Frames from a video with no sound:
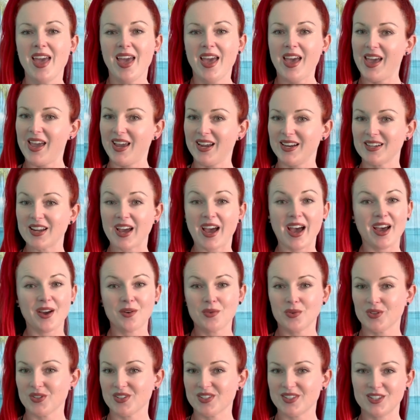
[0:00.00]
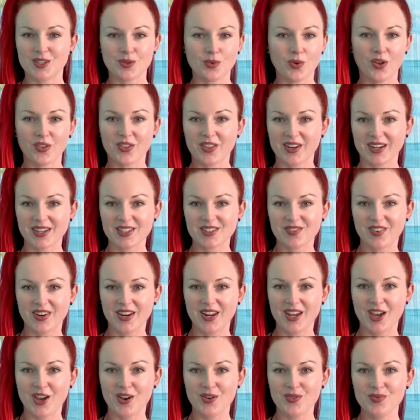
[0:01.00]
And I will see you all in the next
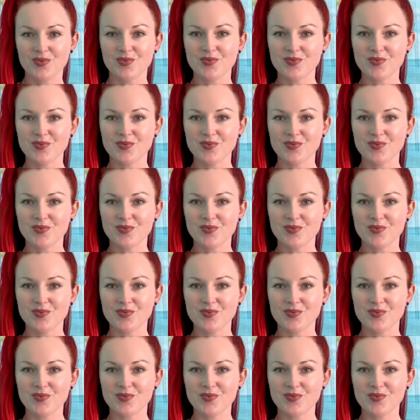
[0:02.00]
video.